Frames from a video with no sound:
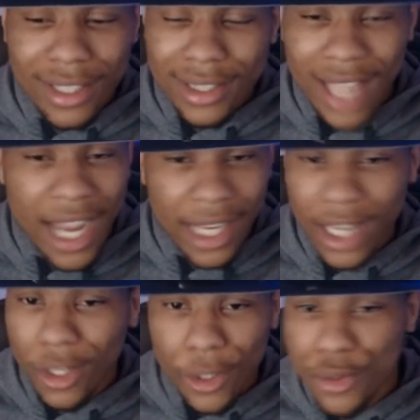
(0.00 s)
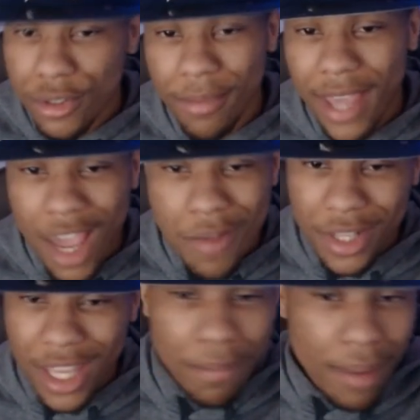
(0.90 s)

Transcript: They need to lose some games to keep